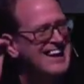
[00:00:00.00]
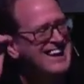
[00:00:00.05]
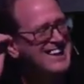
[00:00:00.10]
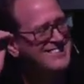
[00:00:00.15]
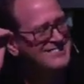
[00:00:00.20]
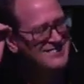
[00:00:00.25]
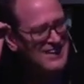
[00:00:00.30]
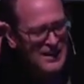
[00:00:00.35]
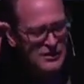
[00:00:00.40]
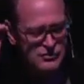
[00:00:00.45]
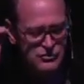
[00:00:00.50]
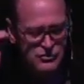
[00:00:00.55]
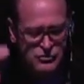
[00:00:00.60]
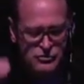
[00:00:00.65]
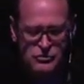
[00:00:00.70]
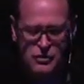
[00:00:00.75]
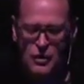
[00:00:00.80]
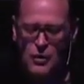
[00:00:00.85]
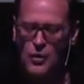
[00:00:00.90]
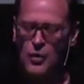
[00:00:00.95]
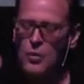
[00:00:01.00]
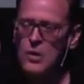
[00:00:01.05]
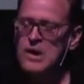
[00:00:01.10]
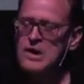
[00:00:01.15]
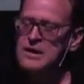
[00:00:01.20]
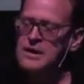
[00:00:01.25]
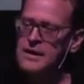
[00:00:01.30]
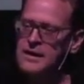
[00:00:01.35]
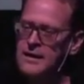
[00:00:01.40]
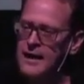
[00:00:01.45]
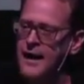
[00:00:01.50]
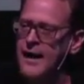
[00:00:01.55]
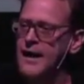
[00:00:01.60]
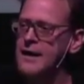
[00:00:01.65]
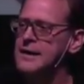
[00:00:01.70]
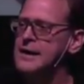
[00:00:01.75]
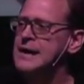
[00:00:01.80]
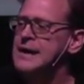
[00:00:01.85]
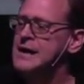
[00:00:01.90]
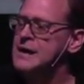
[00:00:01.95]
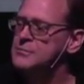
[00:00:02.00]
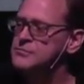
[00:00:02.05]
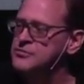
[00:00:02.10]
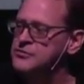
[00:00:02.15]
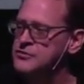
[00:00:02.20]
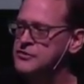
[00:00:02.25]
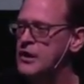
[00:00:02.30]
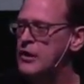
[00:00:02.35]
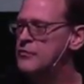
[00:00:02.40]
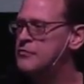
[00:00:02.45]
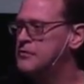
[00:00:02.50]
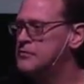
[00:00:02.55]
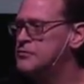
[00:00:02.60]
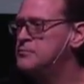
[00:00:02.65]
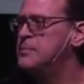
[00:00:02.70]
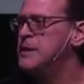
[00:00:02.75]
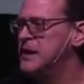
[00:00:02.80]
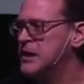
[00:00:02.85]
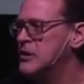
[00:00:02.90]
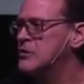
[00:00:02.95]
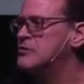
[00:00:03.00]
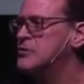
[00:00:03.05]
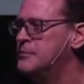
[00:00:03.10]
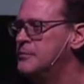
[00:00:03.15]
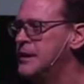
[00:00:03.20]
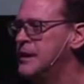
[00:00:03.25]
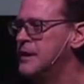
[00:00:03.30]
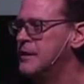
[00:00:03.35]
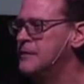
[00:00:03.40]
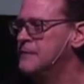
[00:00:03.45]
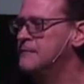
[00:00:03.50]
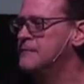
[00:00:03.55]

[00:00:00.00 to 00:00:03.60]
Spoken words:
it is as though God Himself is speaking to me.